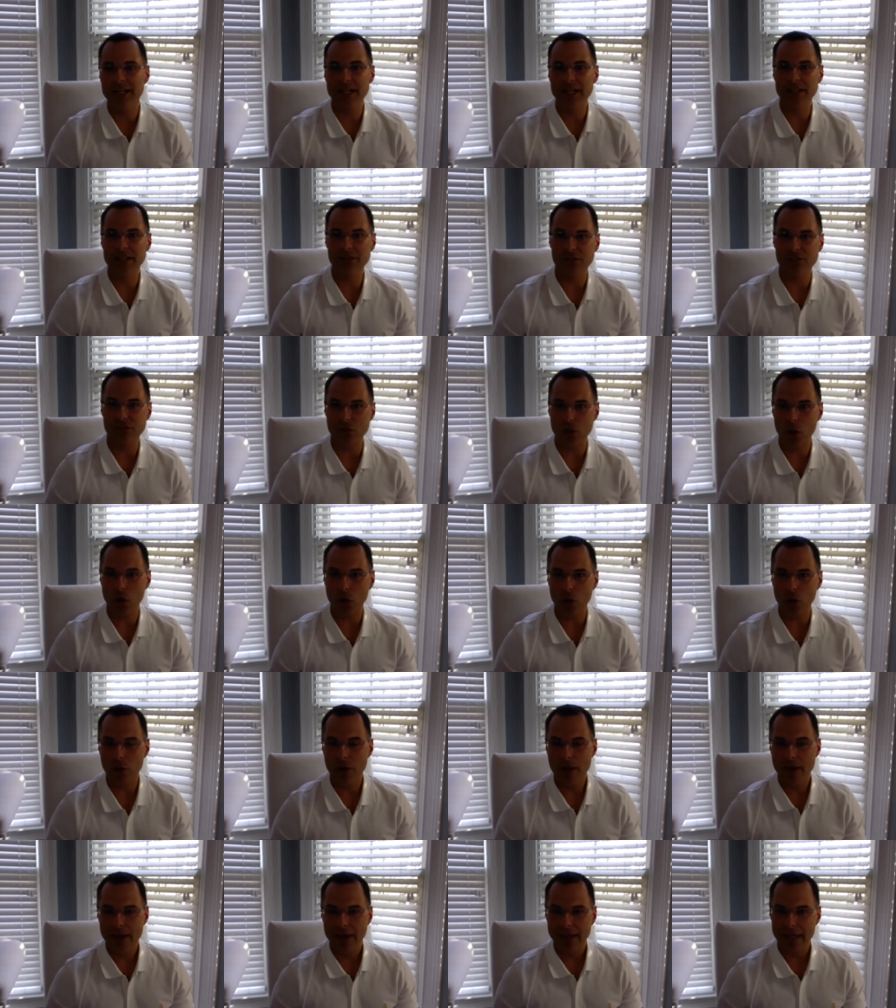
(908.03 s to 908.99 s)
And
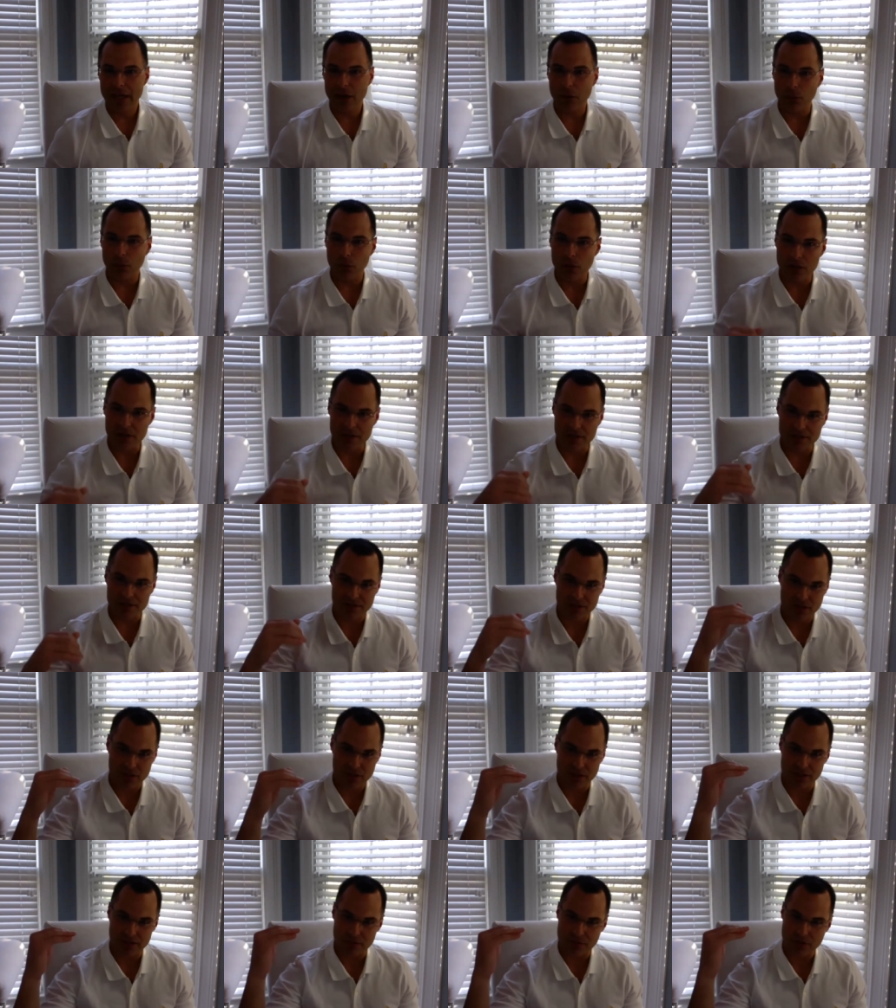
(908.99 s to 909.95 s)
so it was
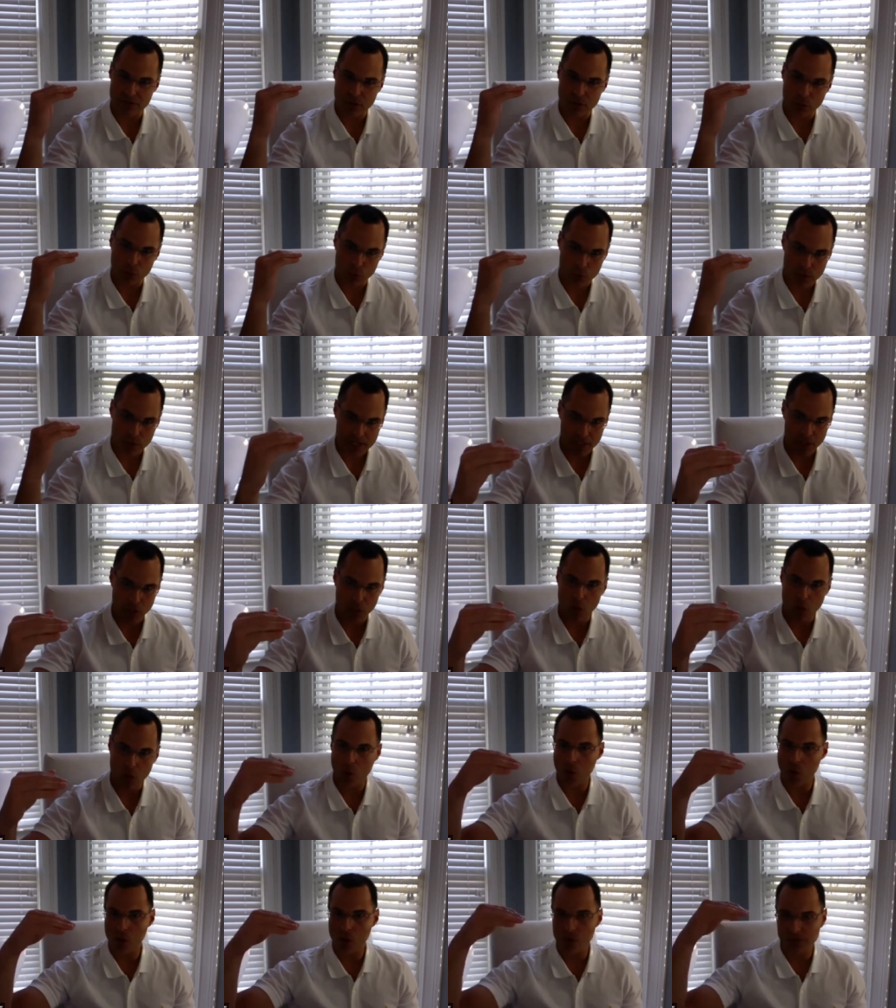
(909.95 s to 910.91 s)
the written
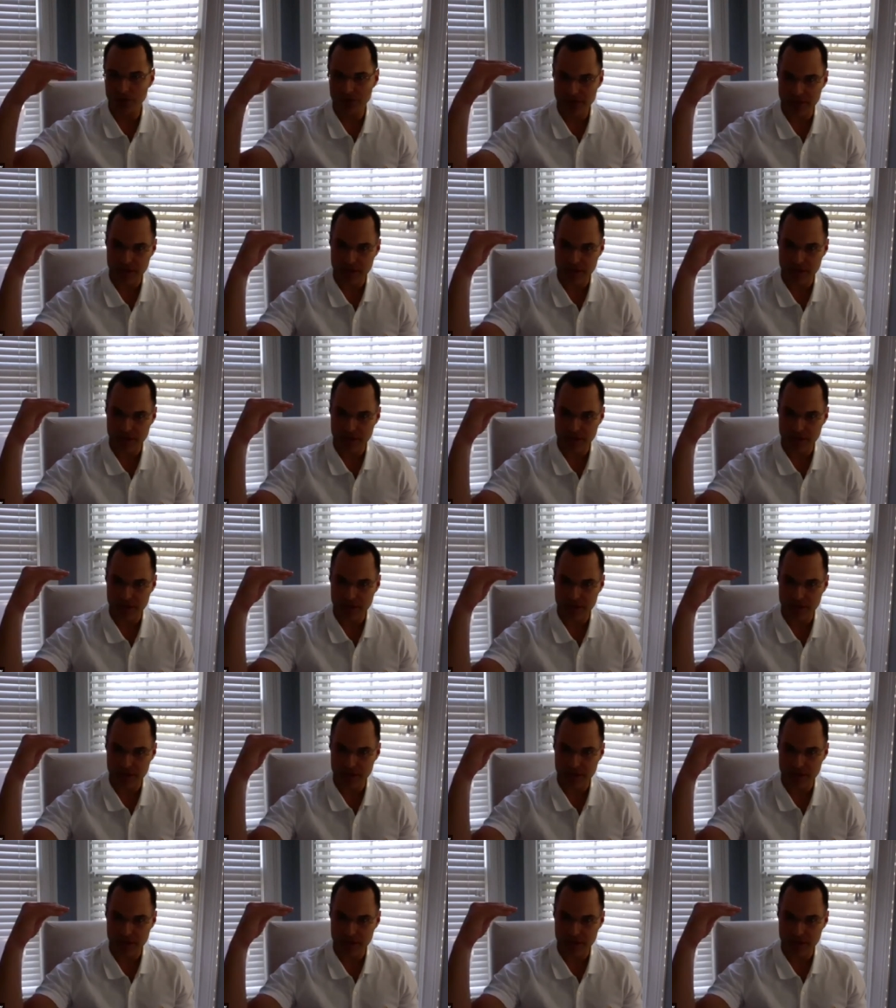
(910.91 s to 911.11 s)
goals.